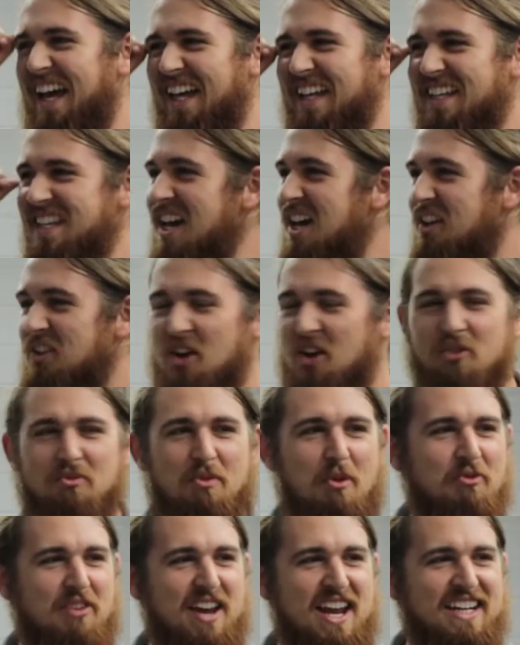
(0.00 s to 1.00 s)
Yeah, no
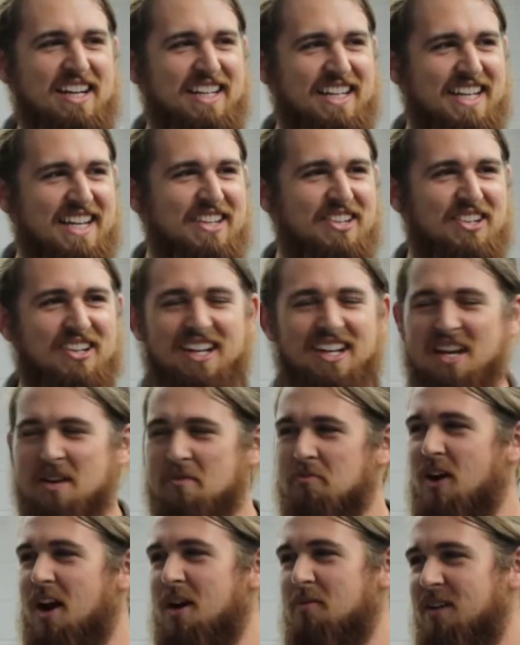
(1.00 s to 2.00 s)
profanity either.
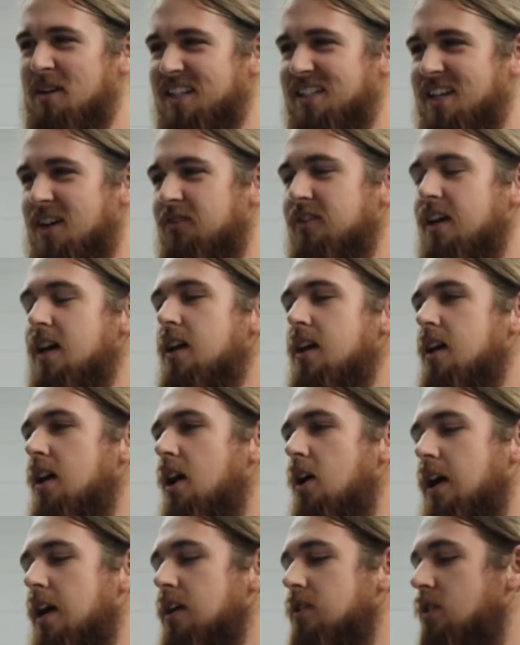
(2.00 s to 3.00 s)
Proud of myself.
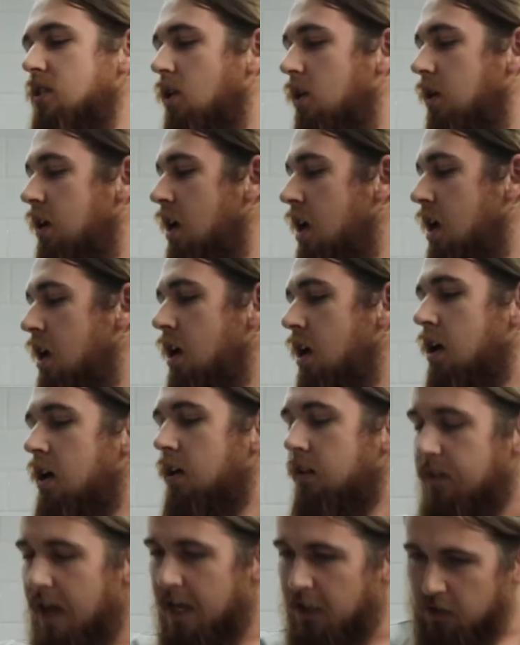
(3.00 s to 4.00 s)
Okay, so
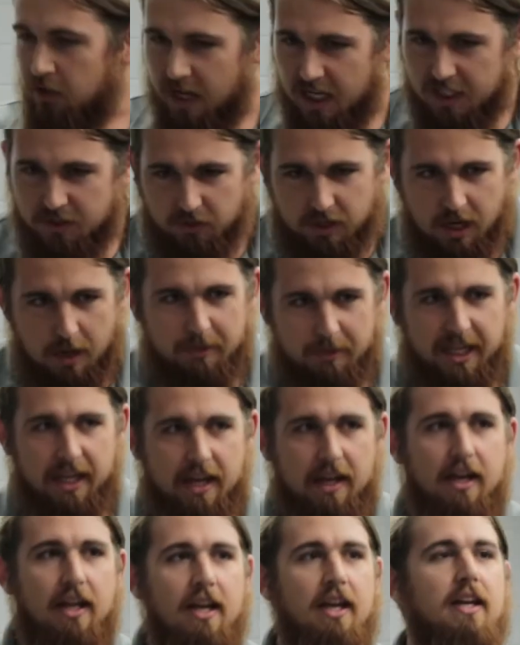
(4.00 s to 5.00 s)
thank you guys for coming
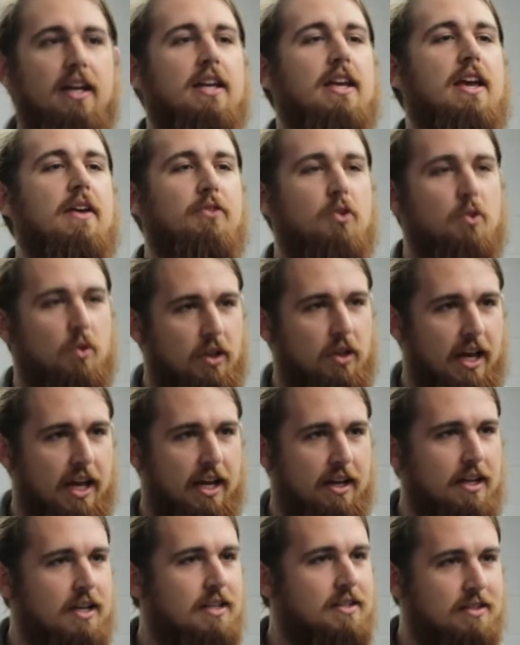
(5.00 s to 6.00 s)
in. If you were
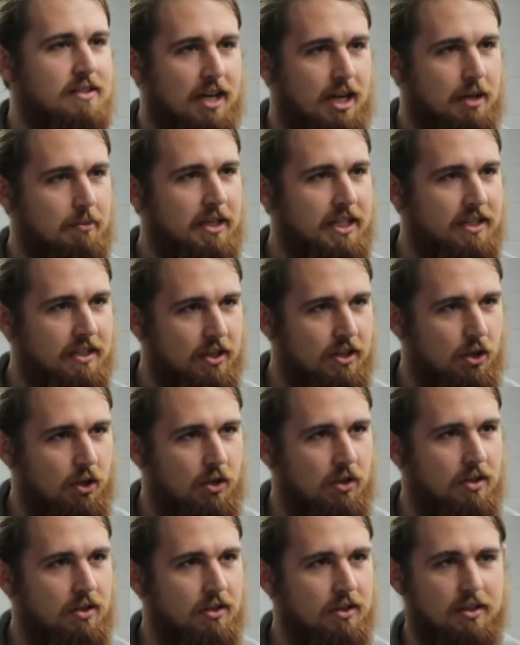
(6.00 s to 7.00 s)
late, it's not a big
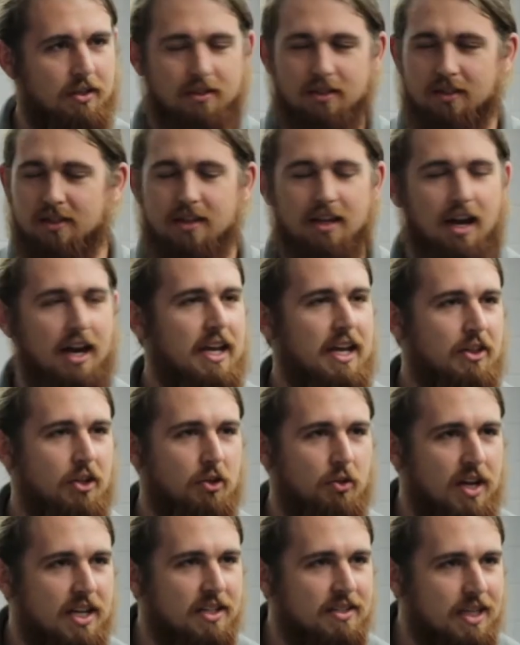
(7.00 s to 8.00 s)
deal. Not in the
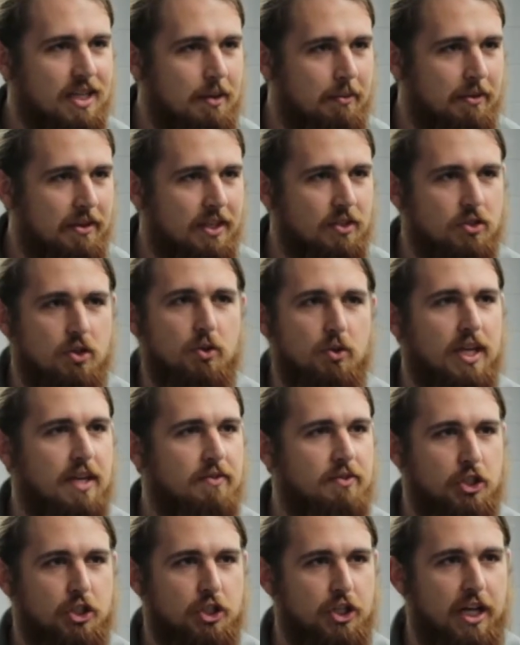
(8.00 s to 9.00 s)
grand scheme of things, who
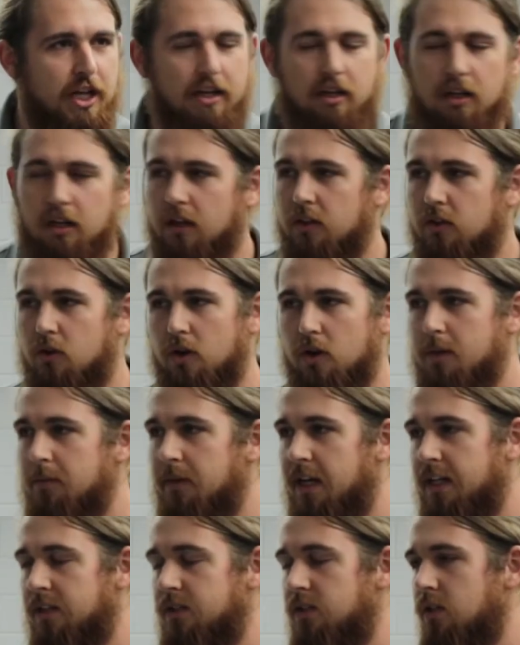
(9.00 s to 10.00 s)
gives a shit? 30
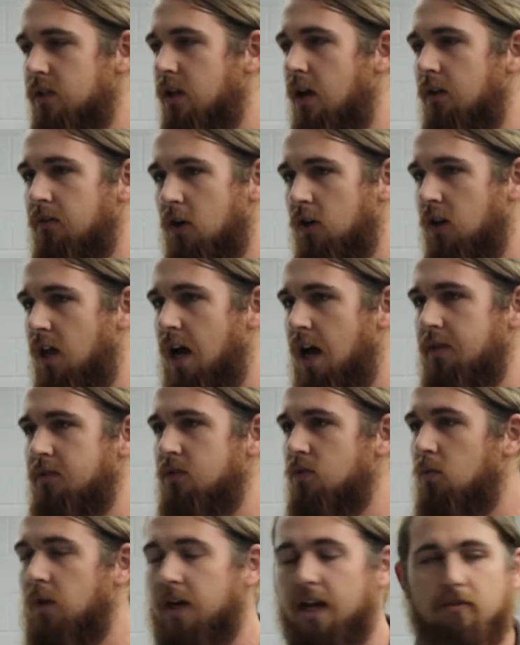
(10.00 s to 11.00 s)
minutes of our
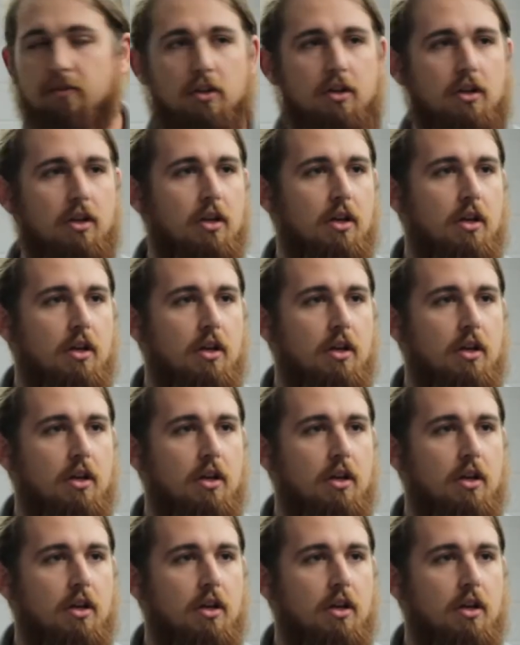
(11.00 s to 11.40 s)
lives, whatever.